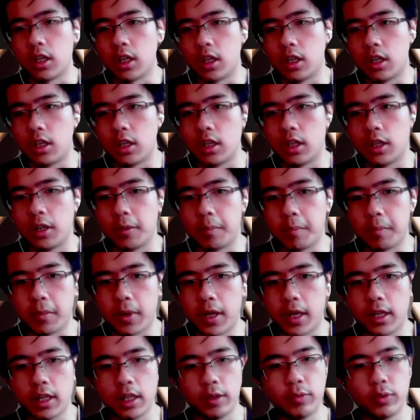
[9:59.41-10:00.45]

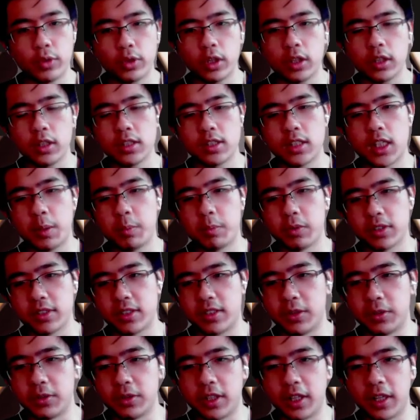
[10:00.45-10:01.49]
And if you thought this game was
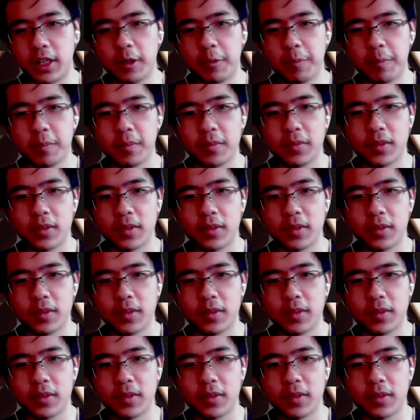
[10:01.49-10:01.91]
tilting,